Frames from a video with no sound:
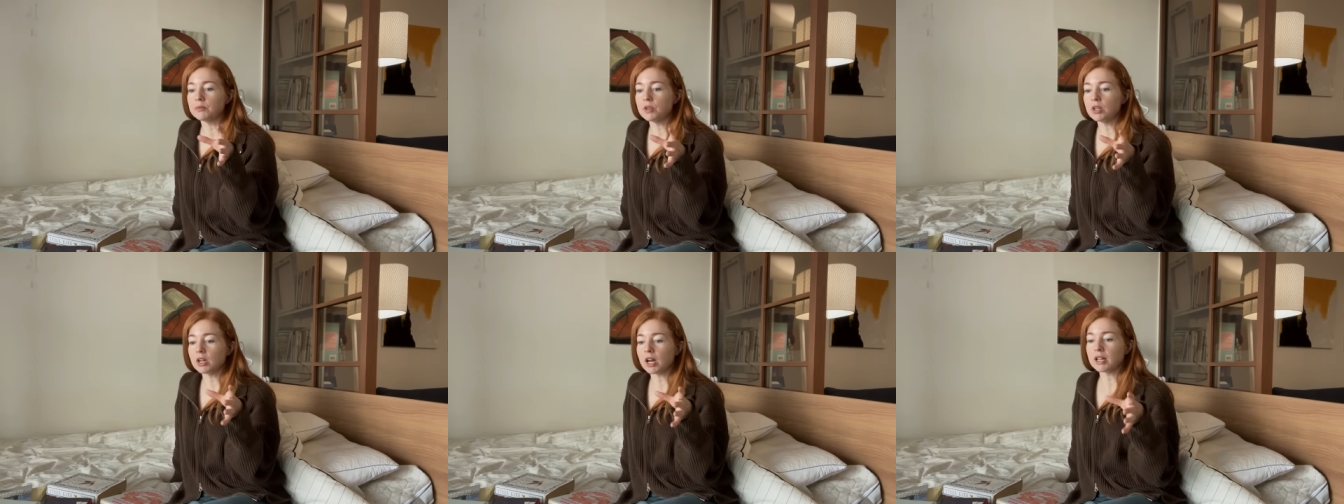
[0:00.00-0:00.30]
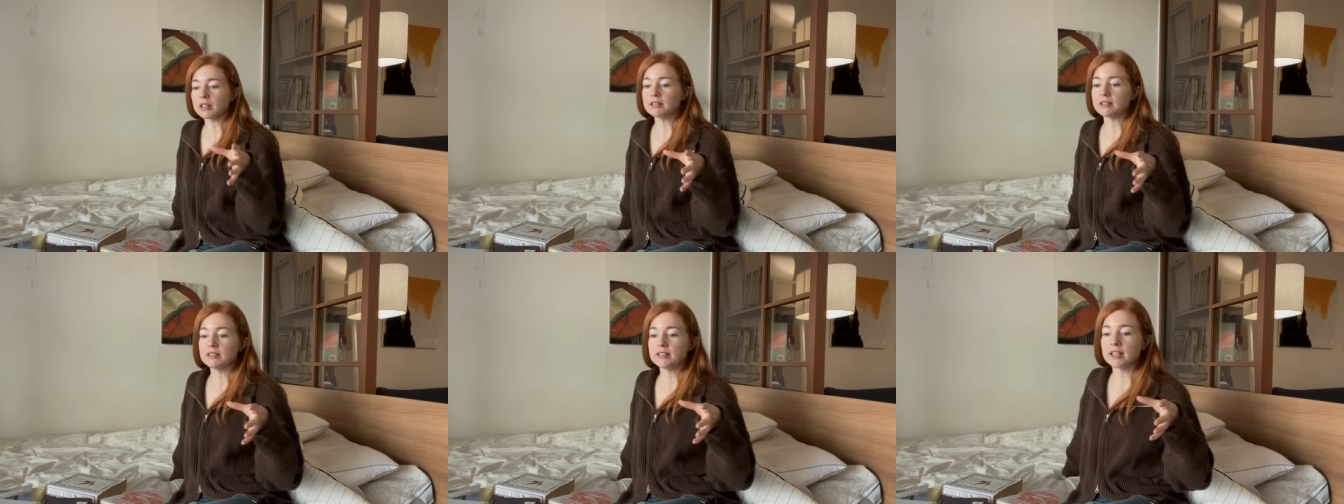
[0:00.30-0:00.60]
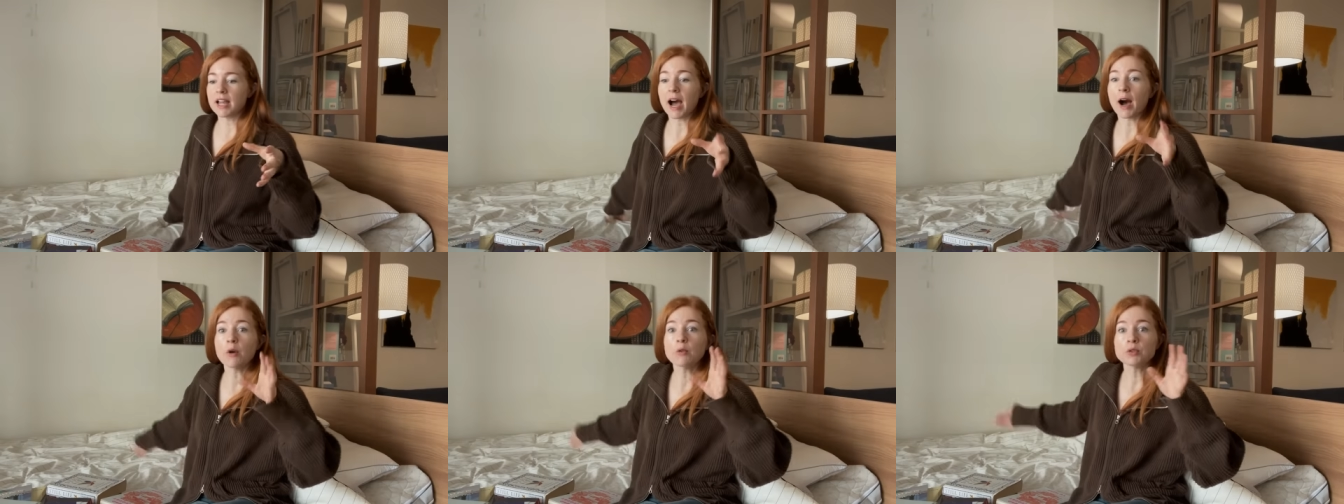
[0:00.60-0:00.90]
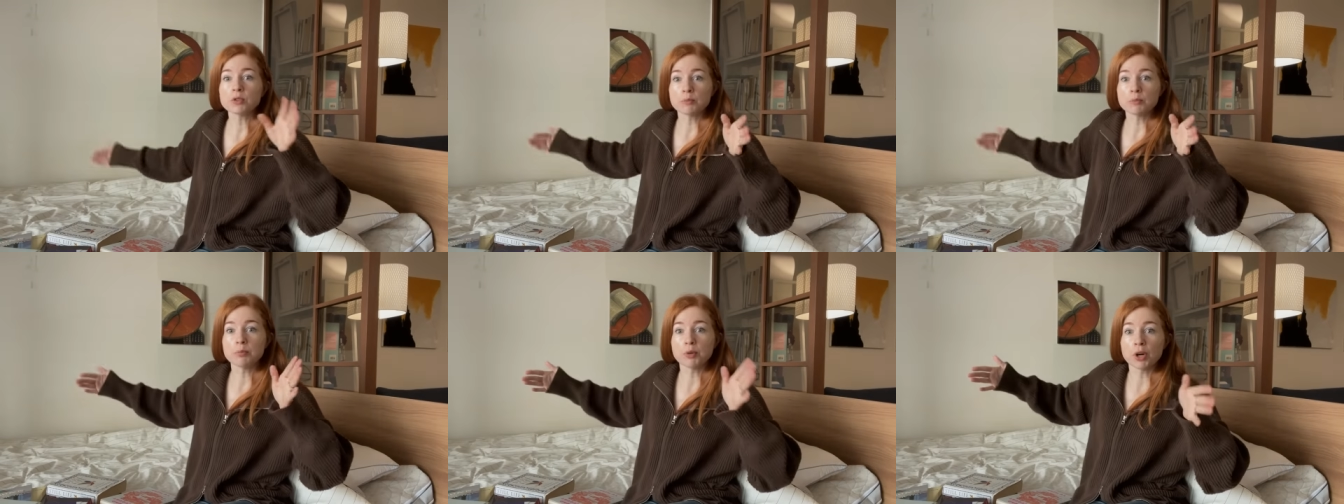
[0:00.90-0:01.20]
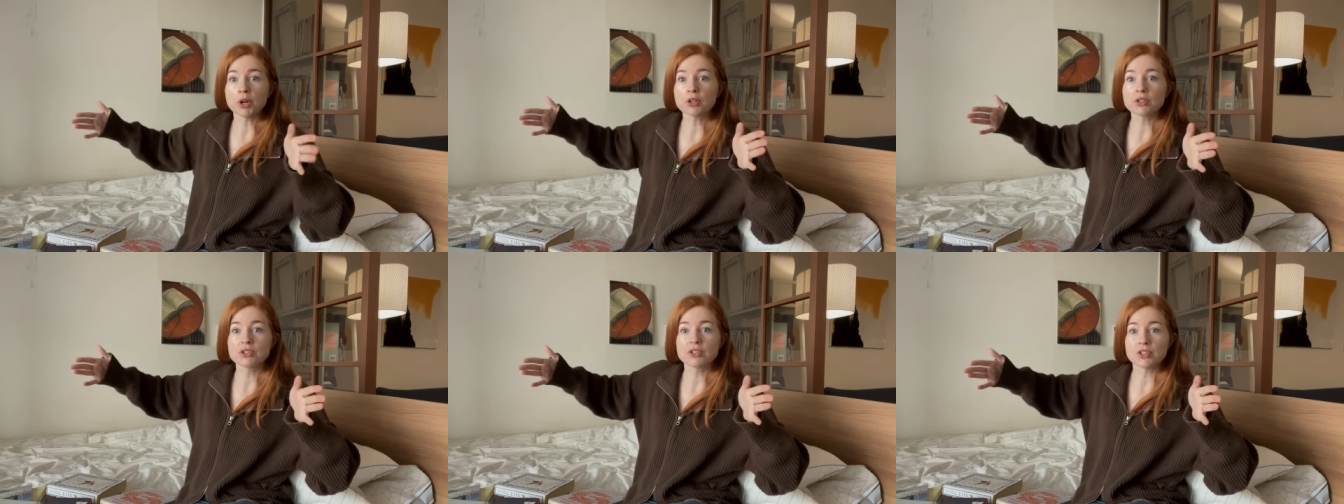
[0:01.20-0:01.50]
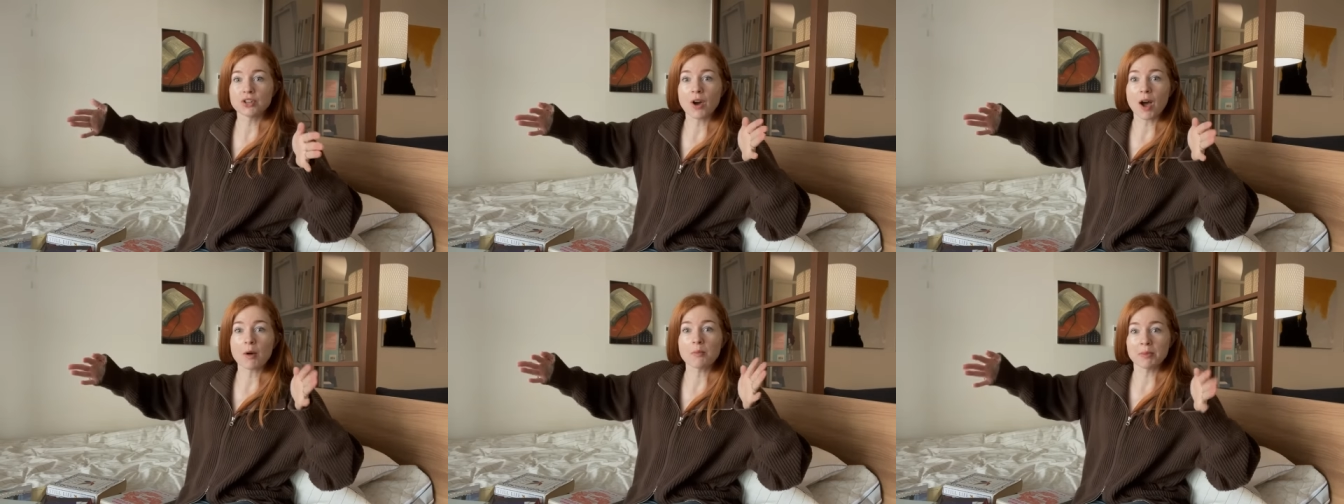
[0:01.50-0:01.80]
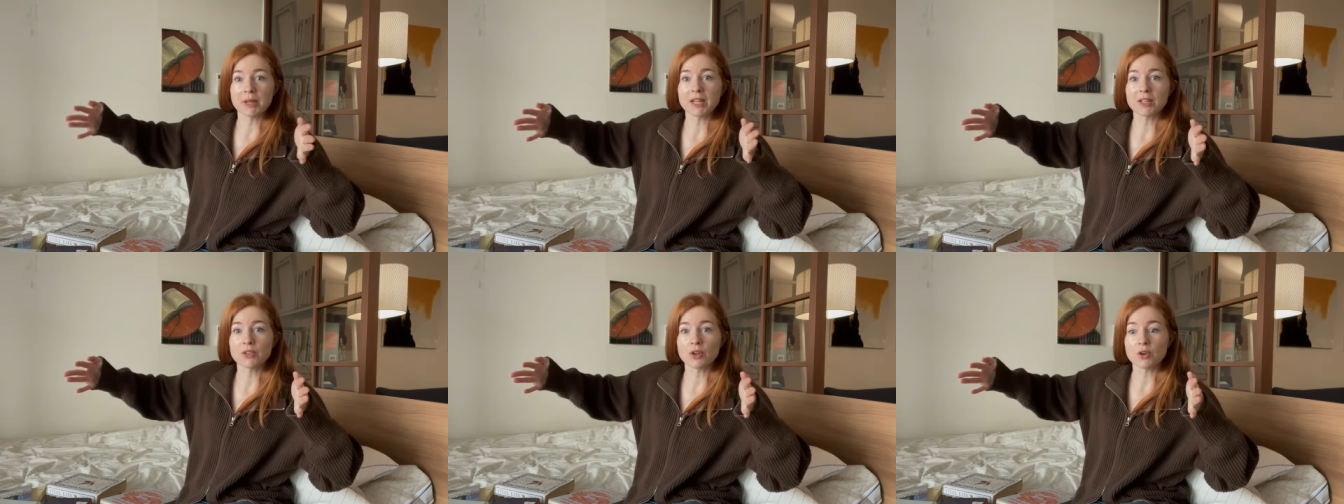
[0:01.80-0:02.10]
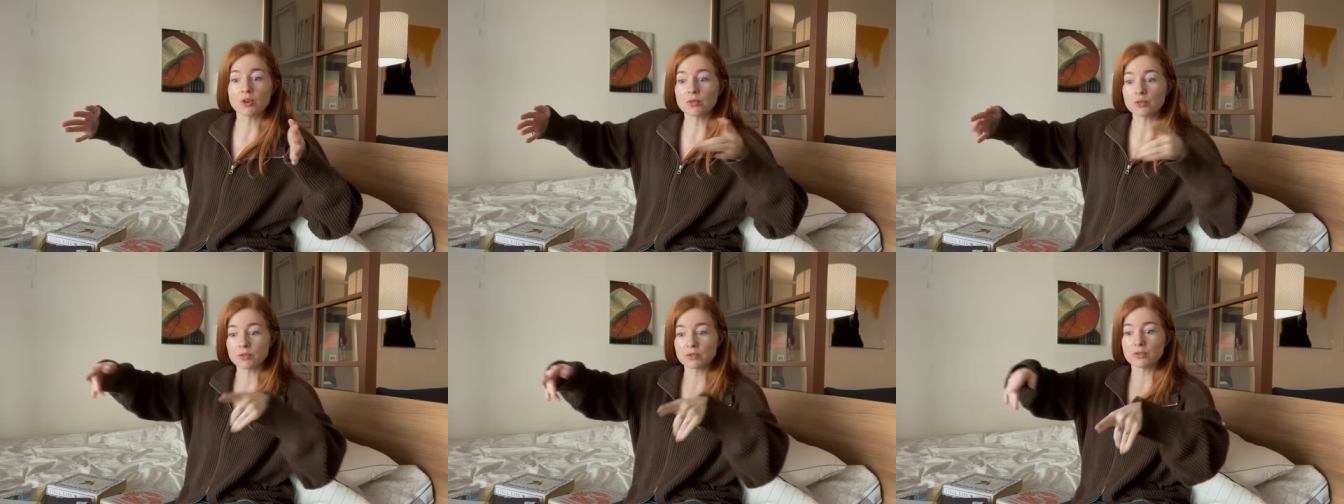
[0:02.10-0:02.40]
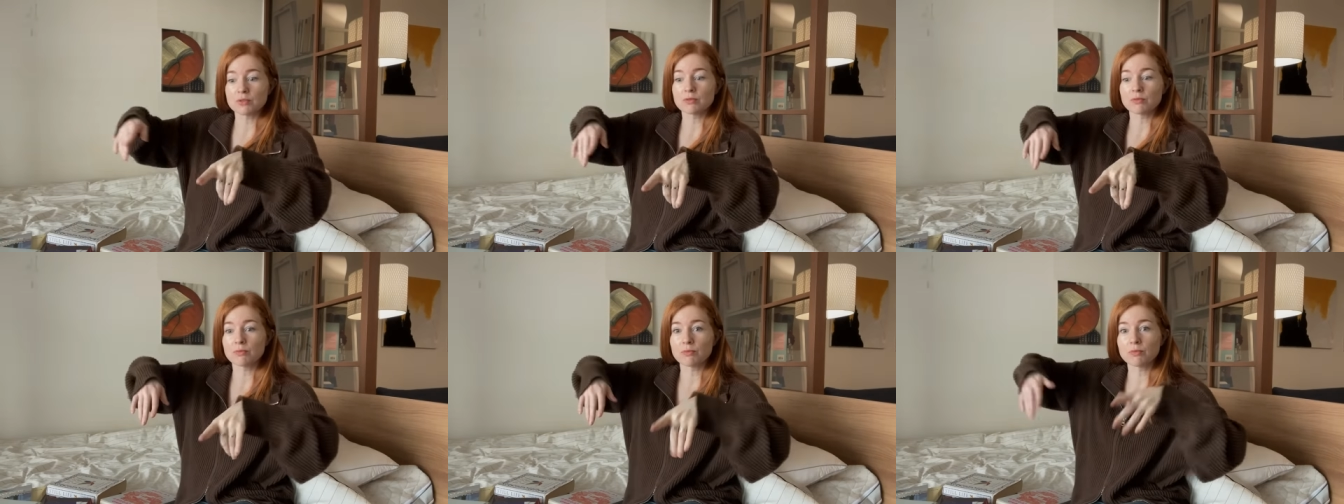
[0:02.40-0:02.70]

Adount books, you know how big those